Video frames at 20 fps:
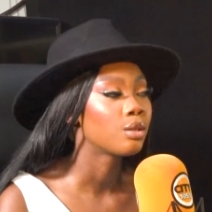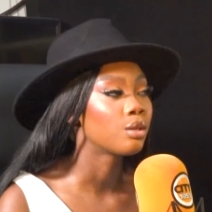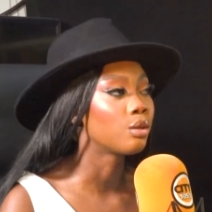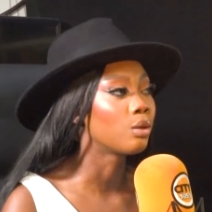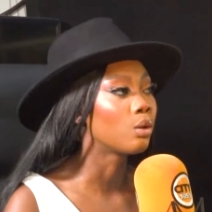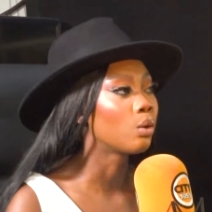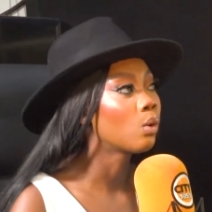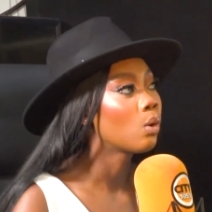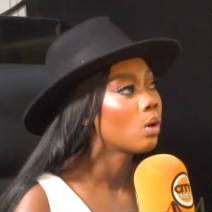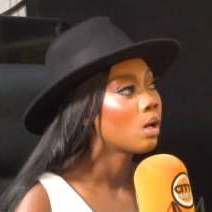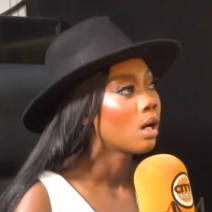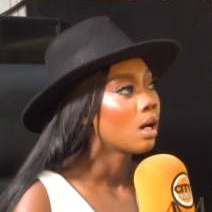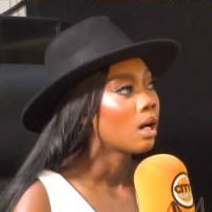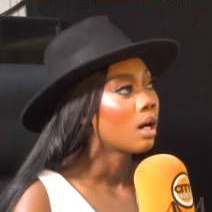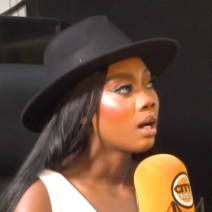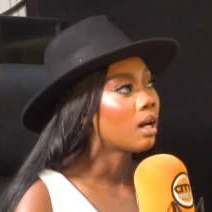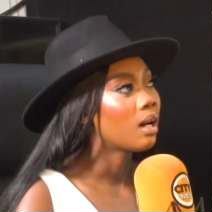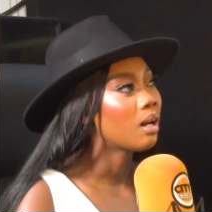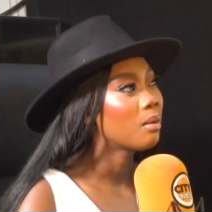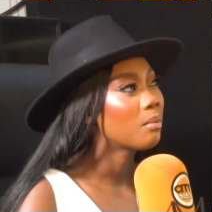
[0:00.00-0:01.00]
You know,
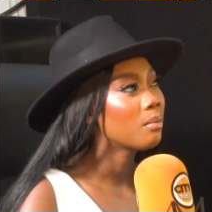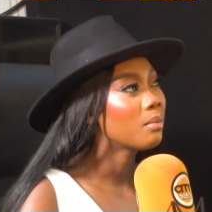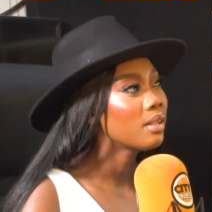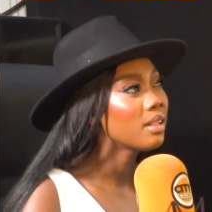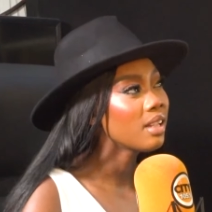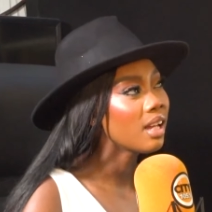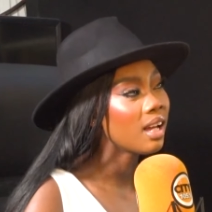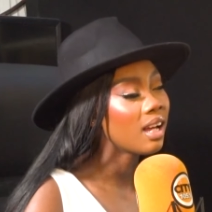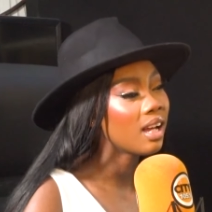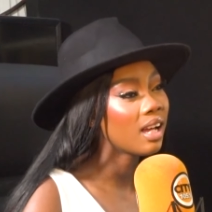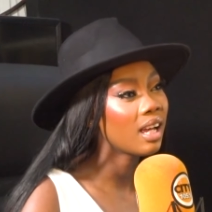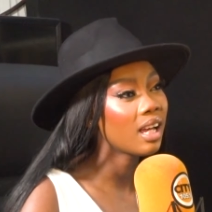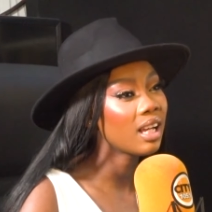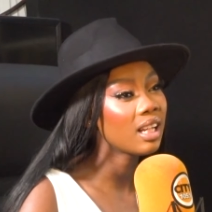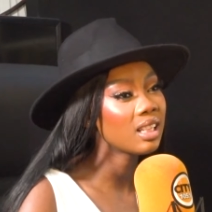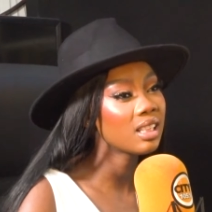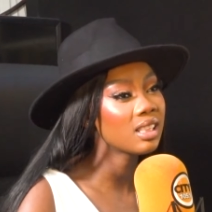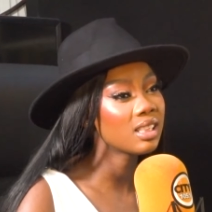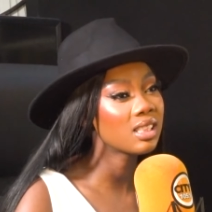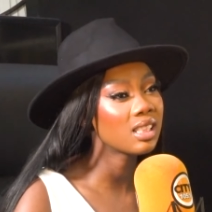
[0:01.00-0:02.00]
um, yeah,
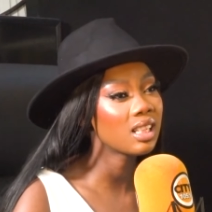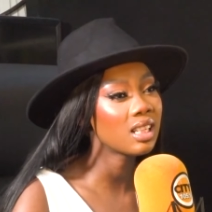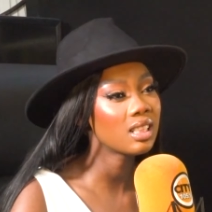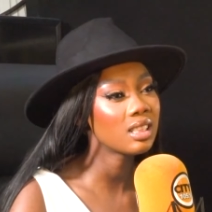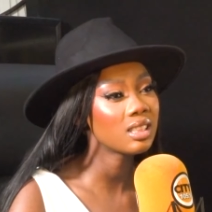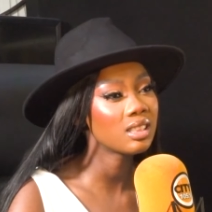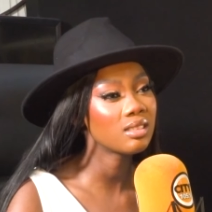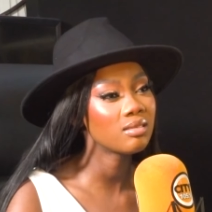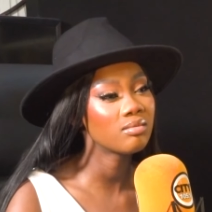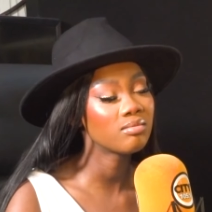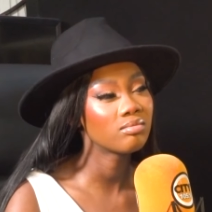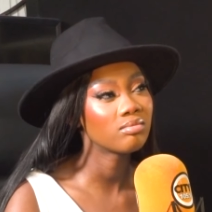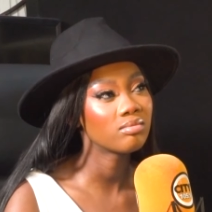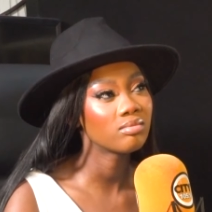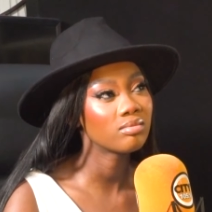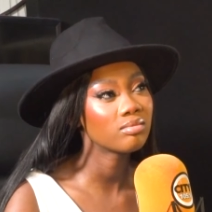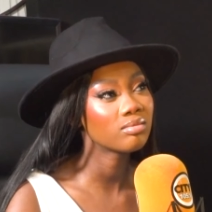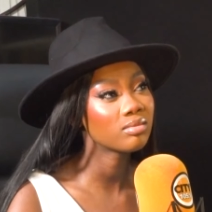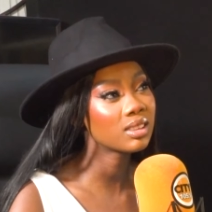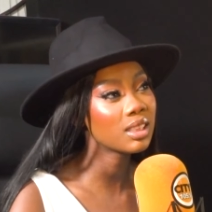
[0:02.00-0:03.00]
and and
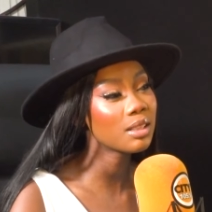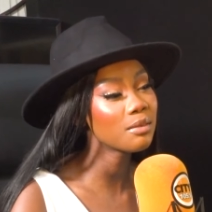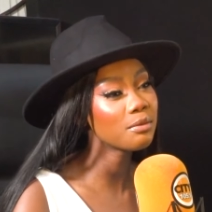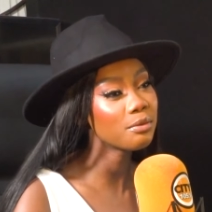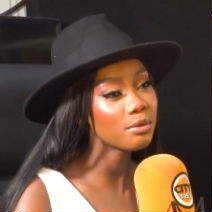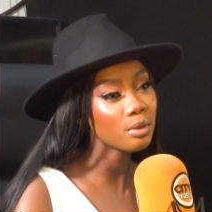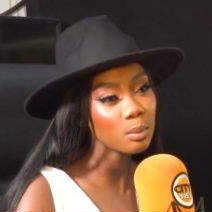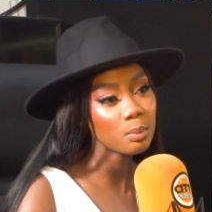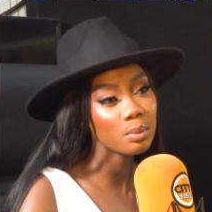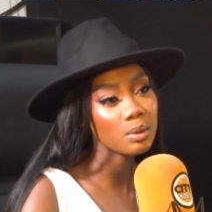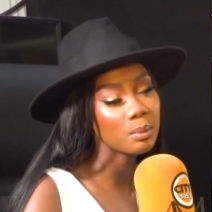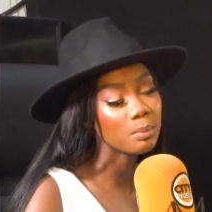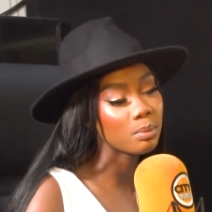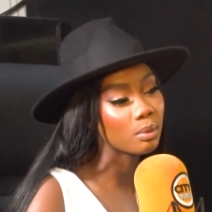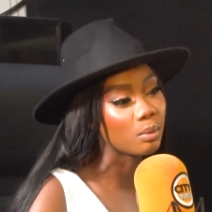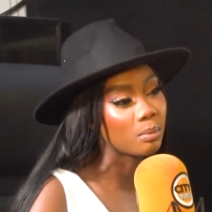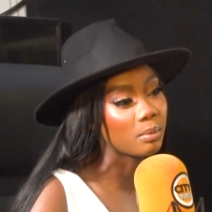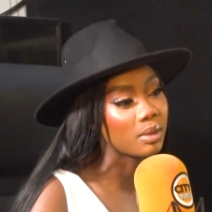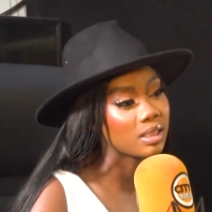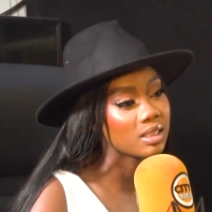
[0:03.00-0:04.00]
some few
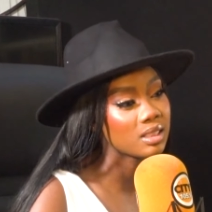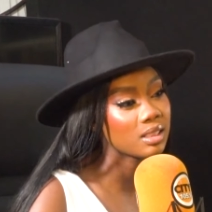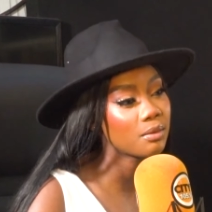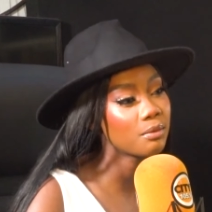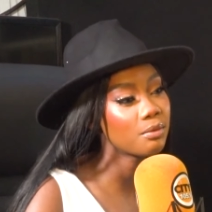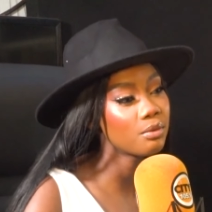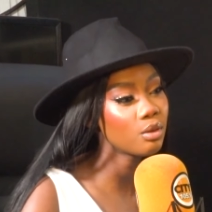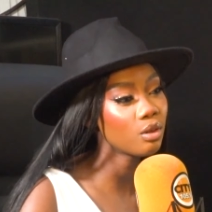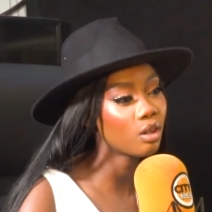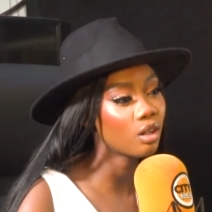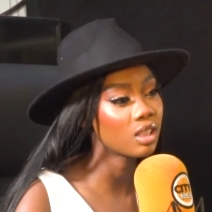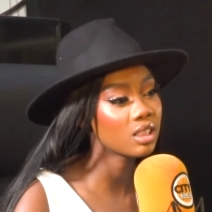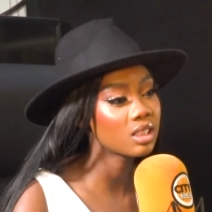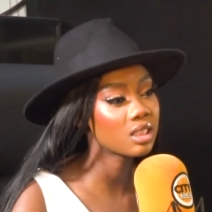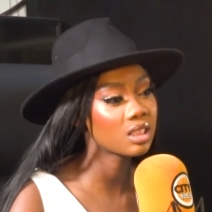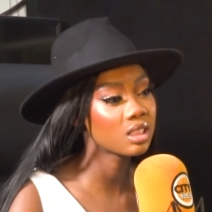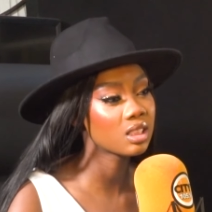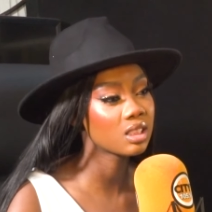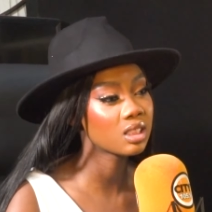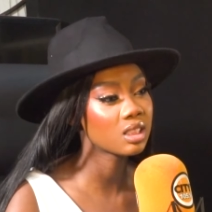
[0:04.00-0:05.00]
people, man. How about in
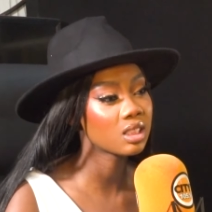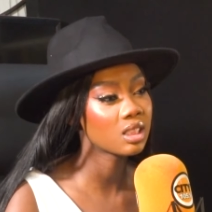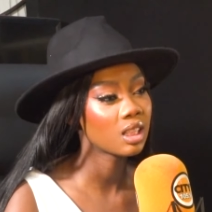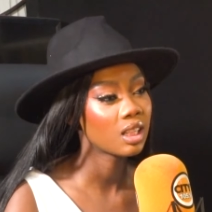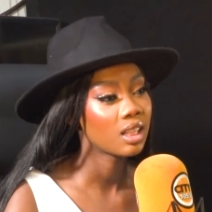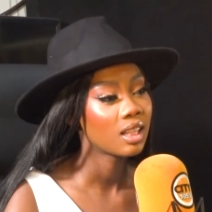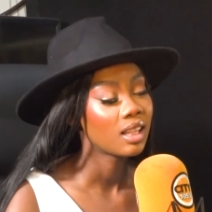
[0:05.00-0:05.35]
Nigeria?